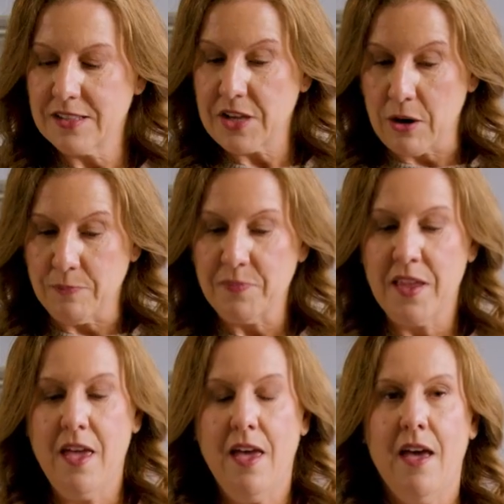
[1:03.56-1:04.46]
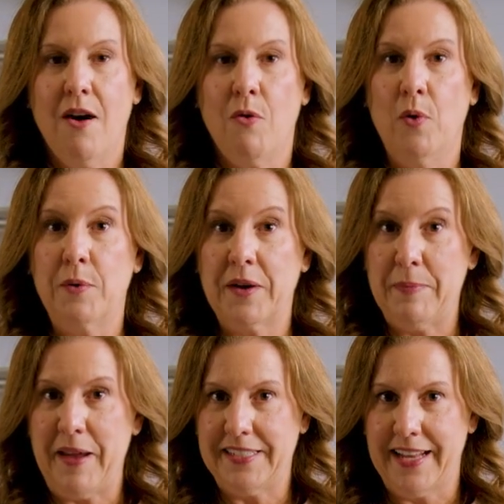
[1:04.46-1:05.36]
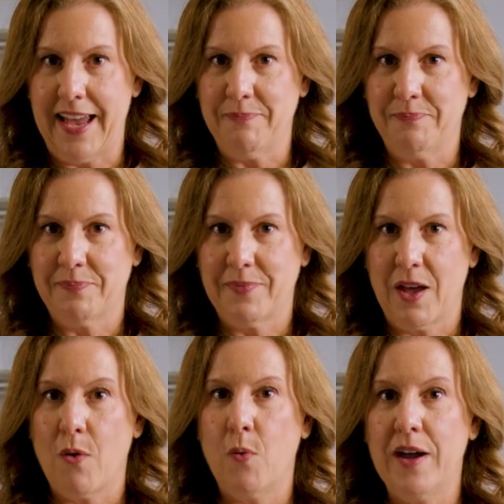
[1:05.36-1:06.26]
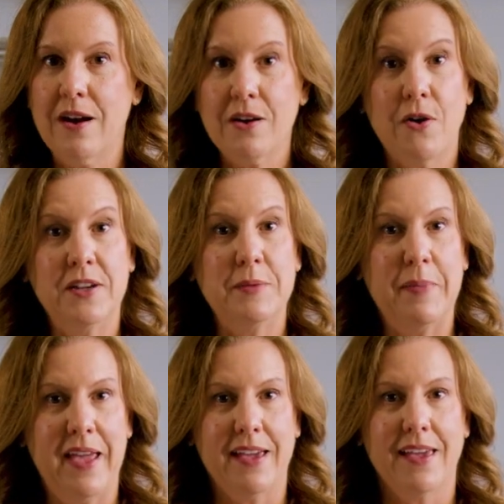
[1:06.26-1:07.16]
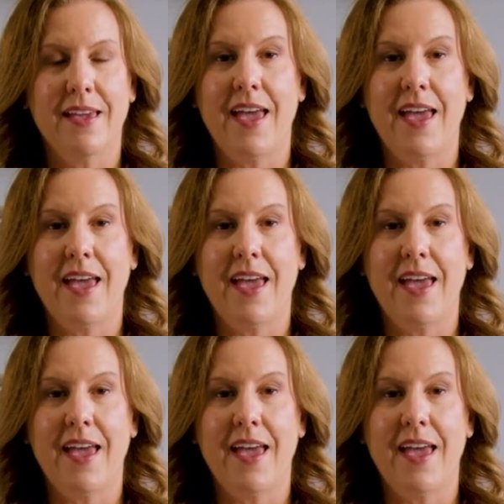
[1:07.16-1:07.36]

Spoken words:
So, what are we gonna make today? We are going to make